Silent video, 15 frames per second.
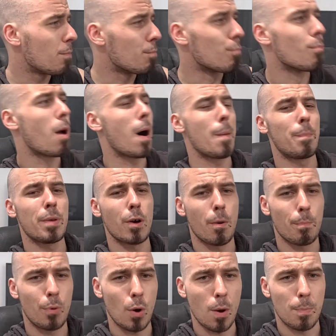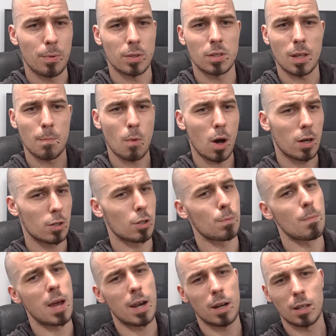Might be on purpose. They might have
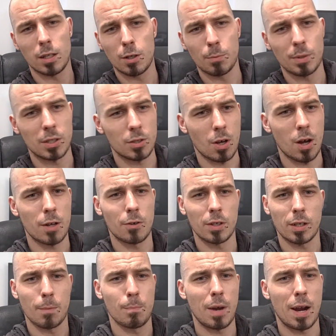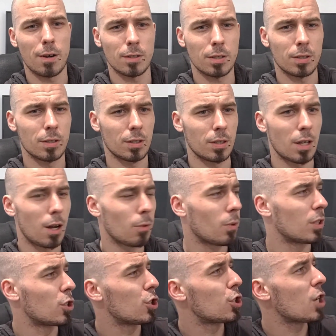just made it a little bit tighter in comparison to the old
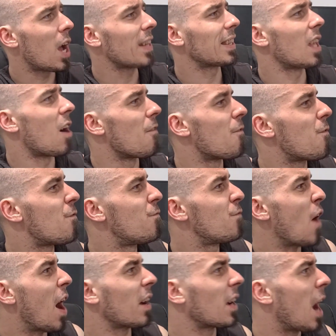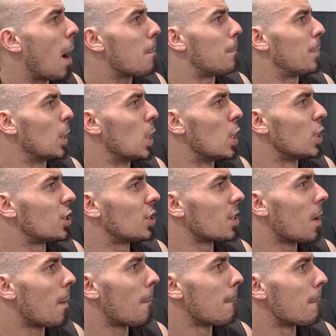one. Shut the fuck up,
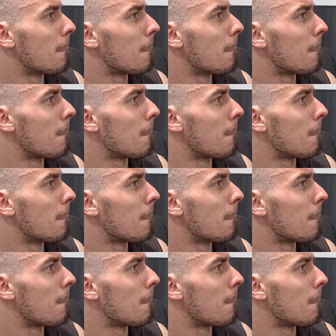birds.